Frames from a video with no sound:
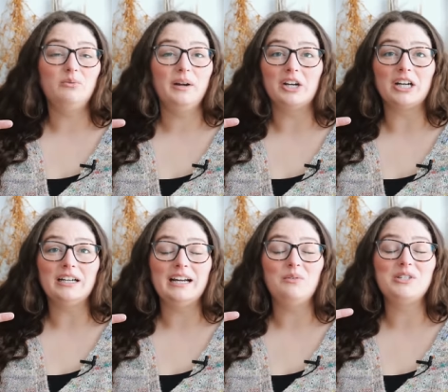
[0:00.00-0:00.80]

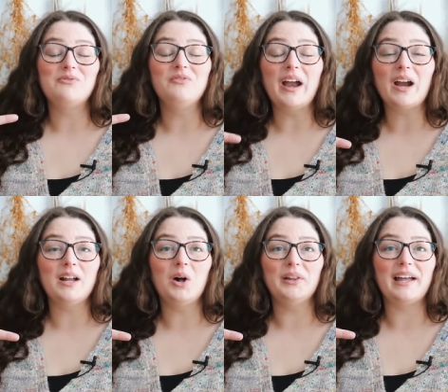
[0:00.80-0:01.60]
winter. It was very
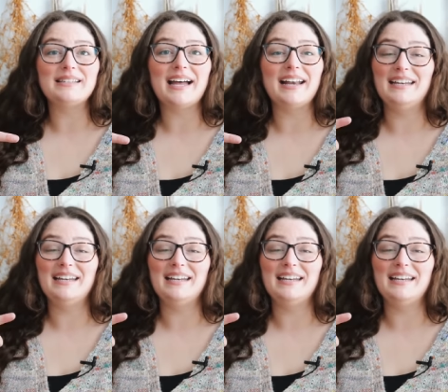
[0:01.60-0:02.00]
cold outside